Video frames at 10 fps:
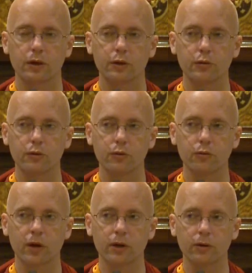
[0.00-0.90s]
So that is the
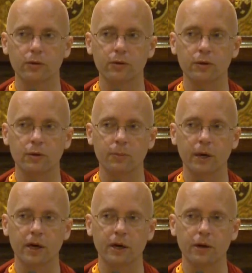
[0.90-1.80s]
ground, and then the
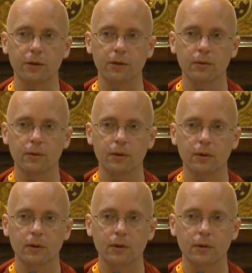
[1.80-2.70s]
path.
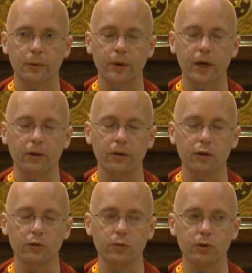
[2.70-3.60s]
Path,
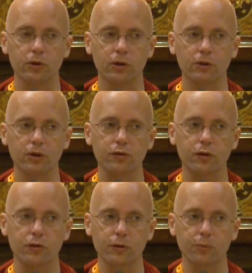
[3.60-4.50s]
as we
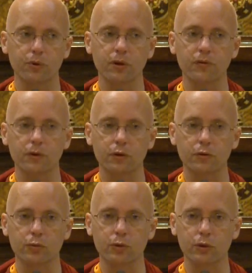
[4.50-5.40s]
just as in the
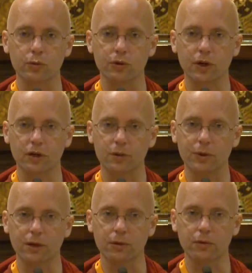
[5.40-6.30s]
previous weeks, we talked
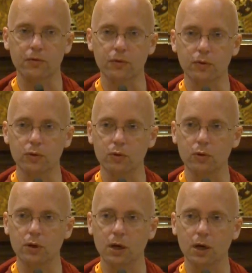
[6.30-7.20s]
about the
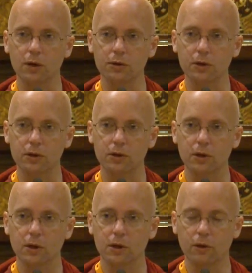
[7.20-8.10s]
view, conduct,
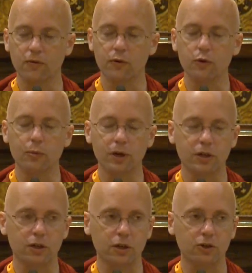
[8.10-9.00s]
view,
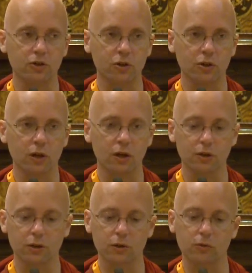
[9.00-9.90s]
meditation, and
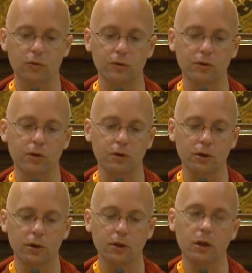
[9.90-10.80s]
conduct and
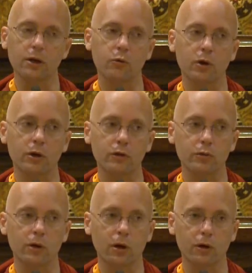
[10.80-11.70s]
result.
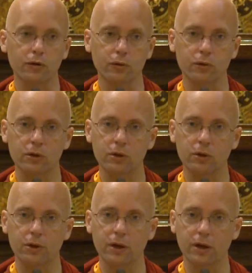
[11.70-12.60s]
Likewise, we also
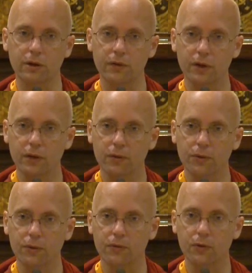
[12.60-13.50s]
here have
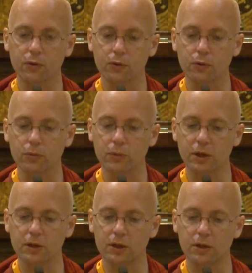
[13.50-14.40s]
the view,
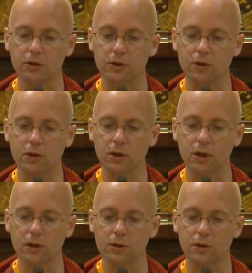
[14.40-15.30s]
meditation,
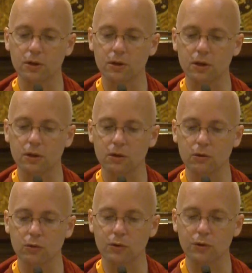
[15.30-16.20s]
conduct,
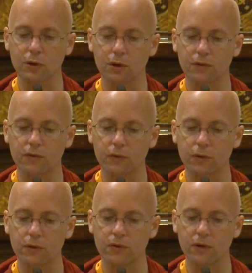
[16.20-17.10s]
and result
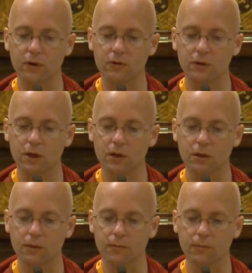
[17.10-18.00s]
for the
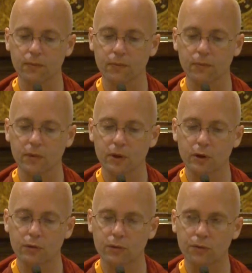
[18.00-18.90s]
Vajrayana.
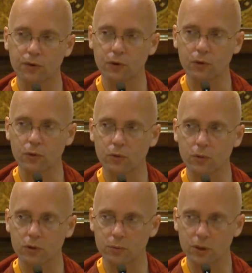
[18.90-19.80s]
So the
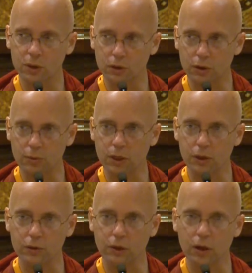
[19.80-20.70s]
view, which means the
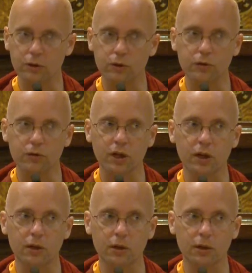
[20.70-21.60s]
basic
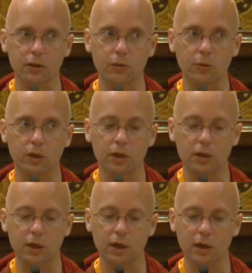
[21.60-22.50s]
understanding that we
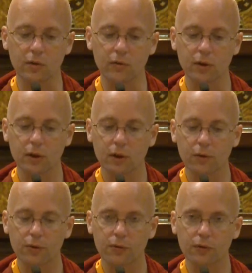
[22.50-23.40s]
need to have,
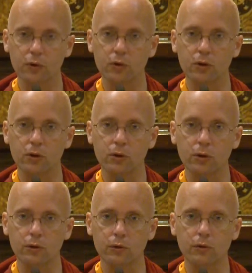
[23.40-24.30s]
the view
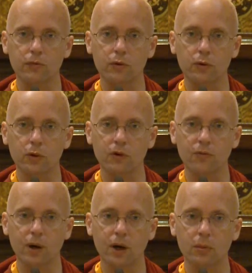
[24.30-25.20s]
here is the view
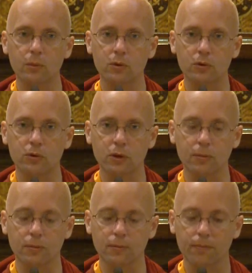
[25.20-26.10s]
of
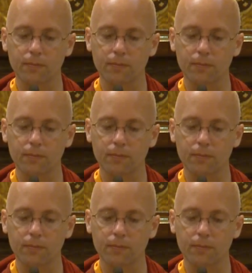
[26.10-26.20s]
Mahamudra.